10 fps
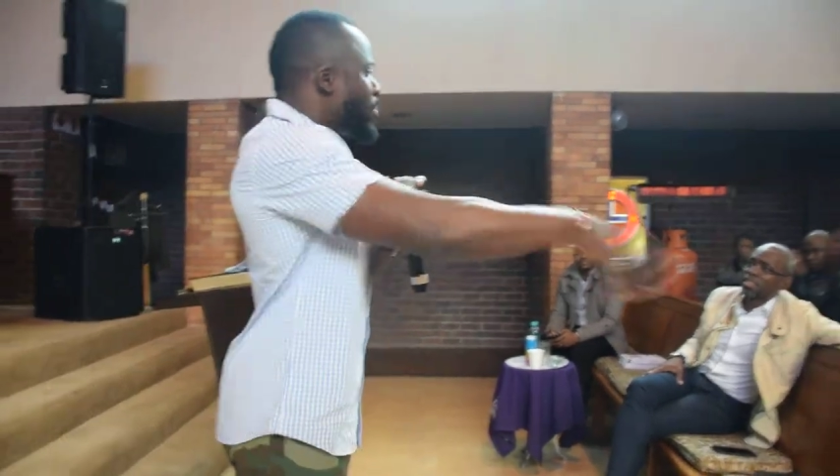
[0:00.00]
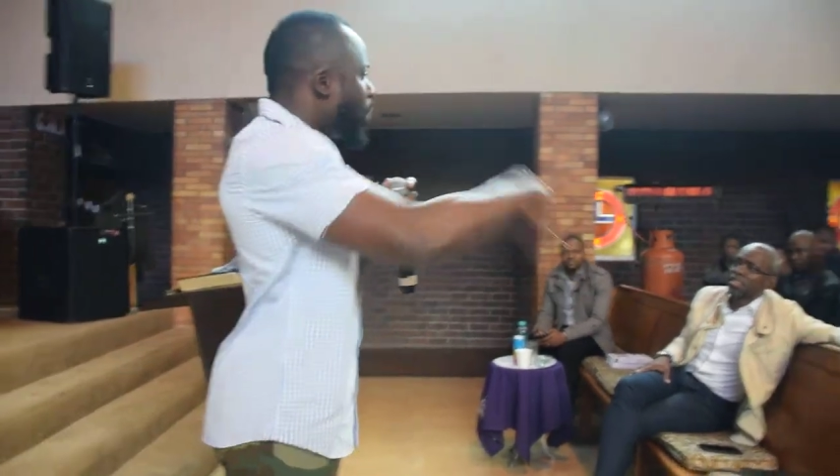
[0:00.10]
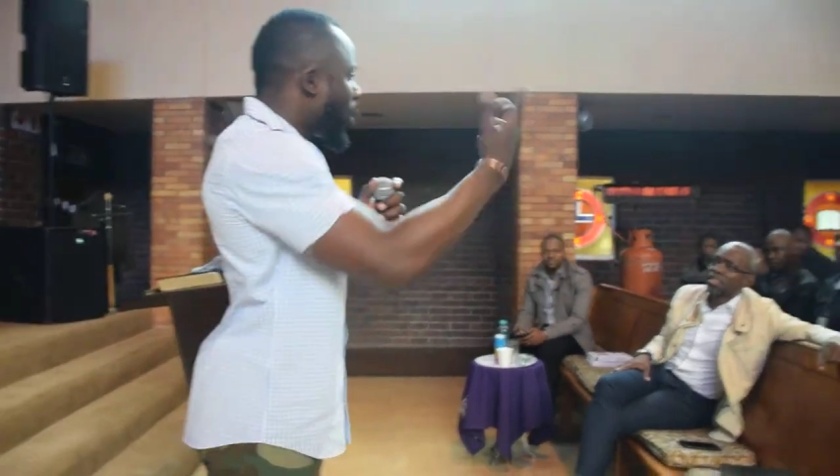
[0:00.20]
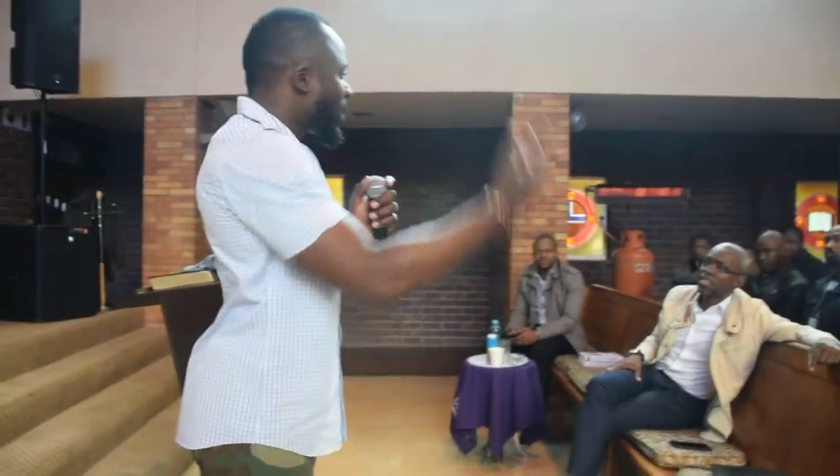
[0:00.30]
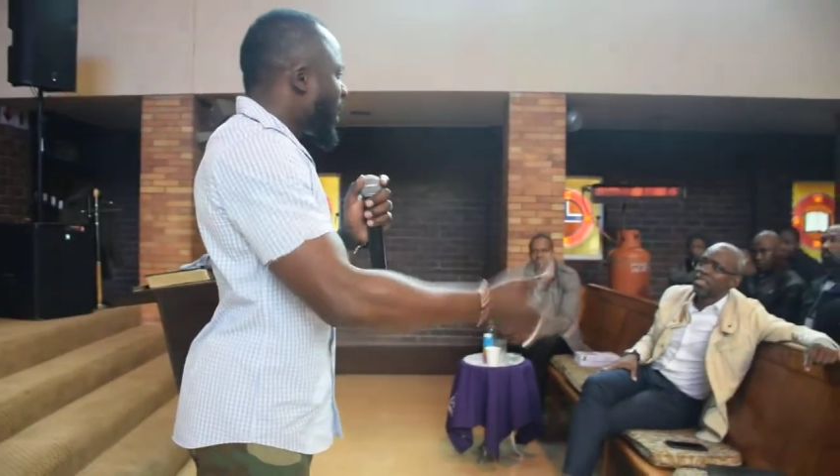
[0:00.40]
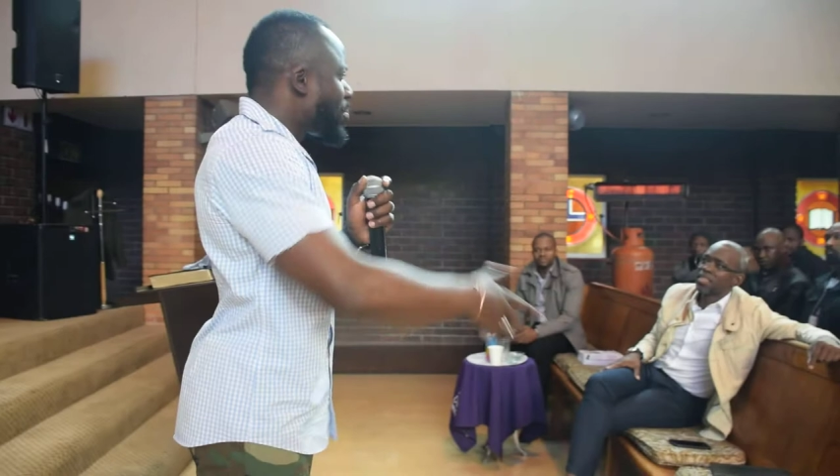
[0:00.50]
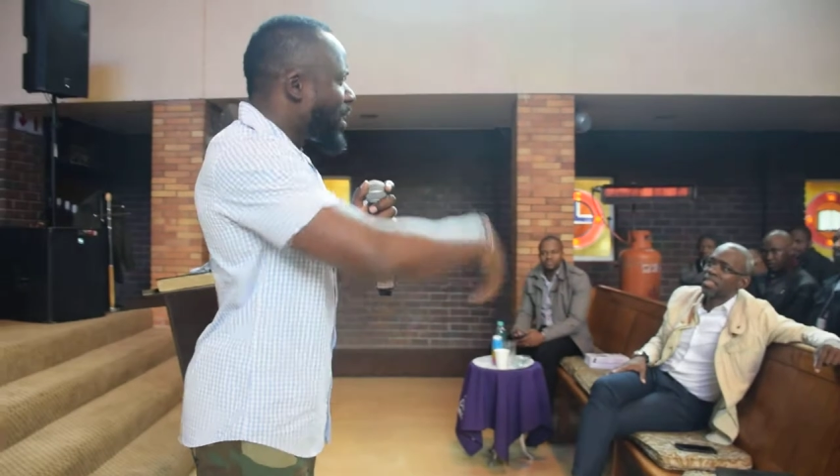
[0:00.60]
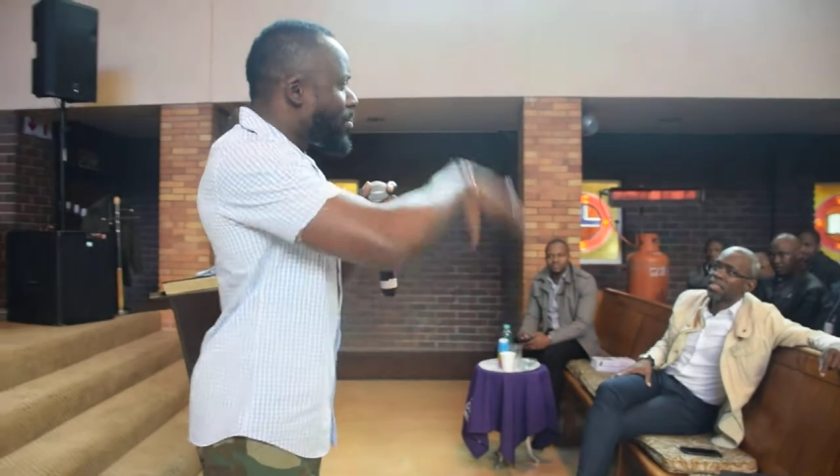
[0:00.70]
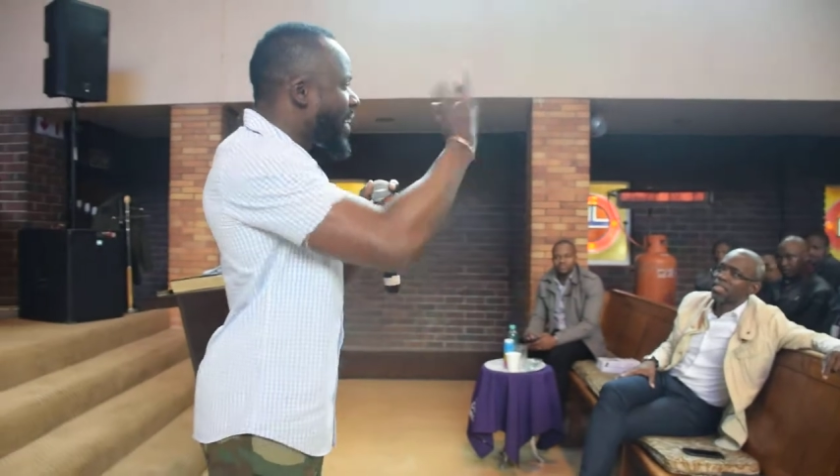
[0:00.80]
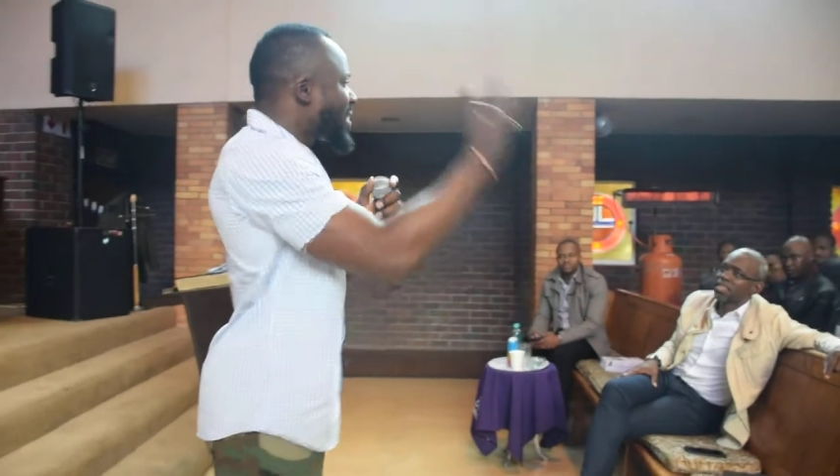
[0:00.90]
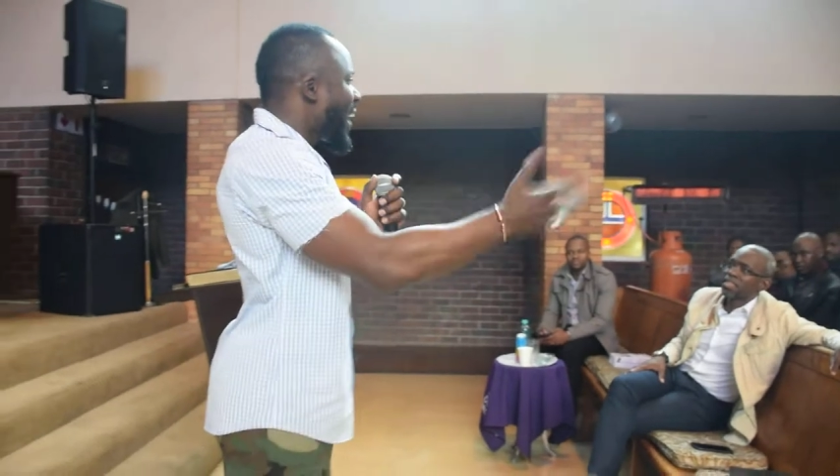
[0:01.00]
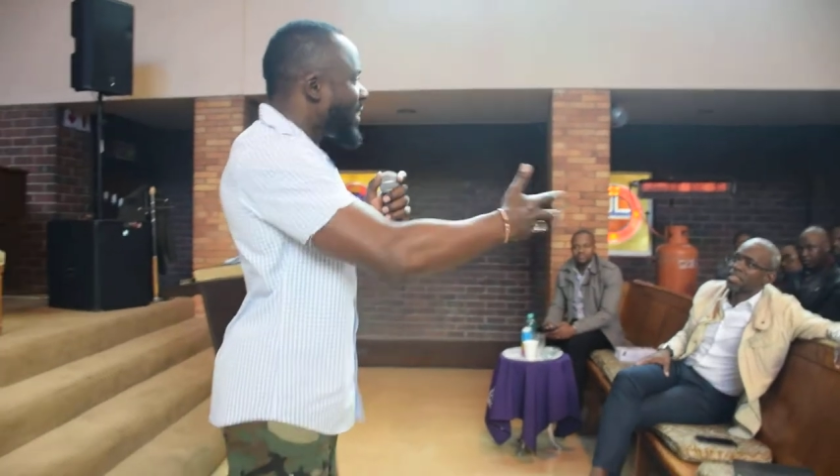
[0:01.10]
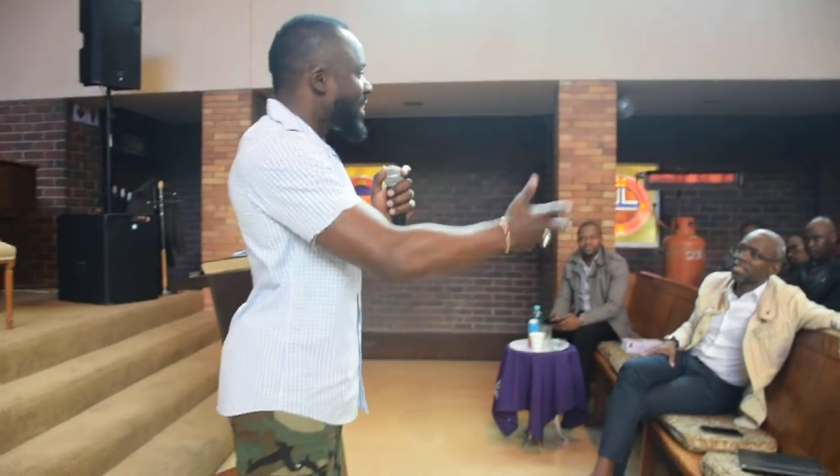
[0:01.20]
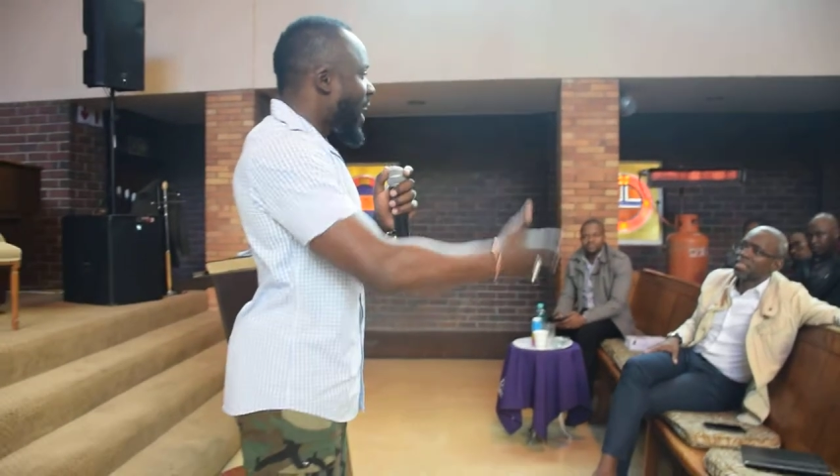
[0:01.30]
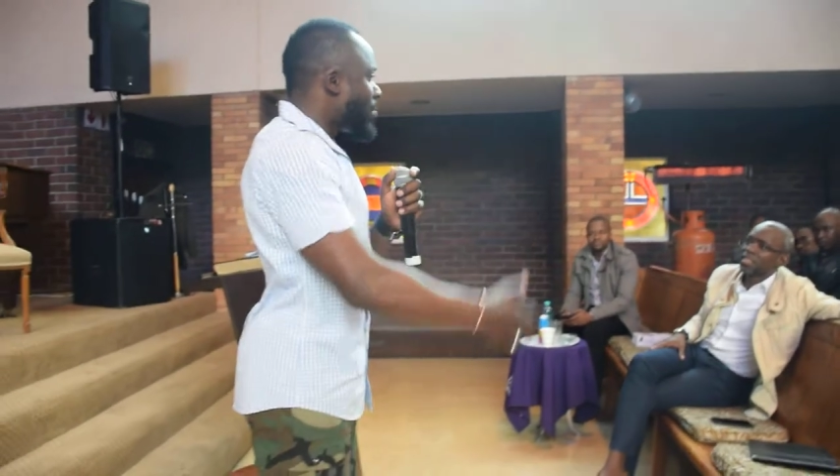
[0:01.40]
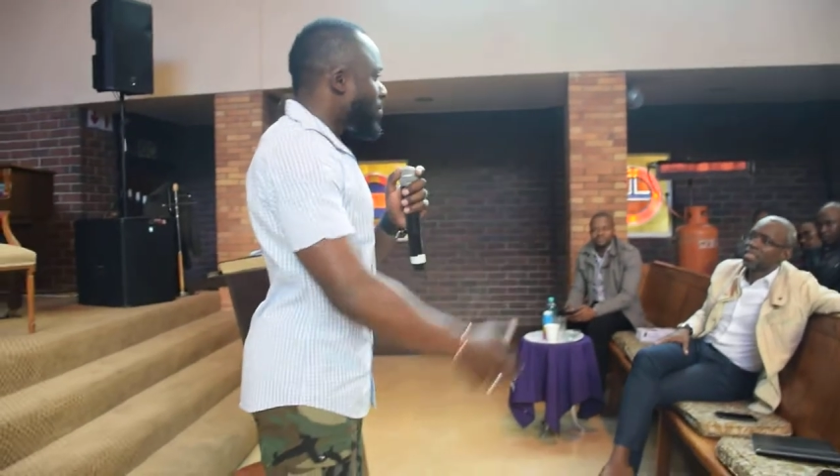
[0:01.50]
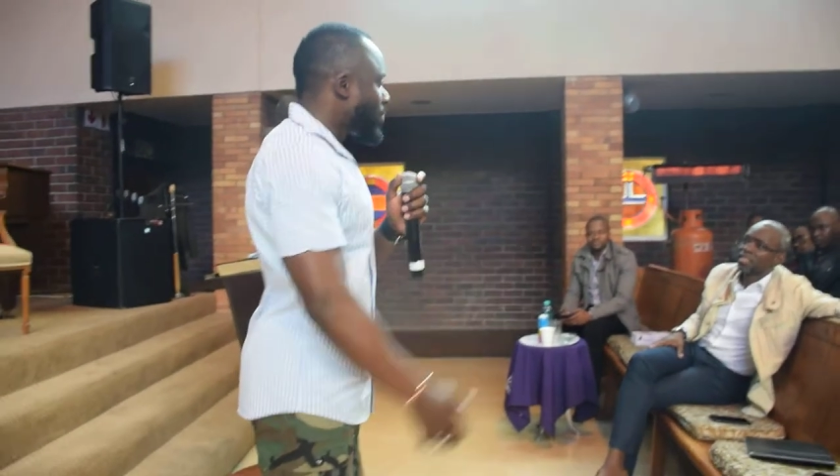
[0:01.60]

pawn, can be replaced anytime.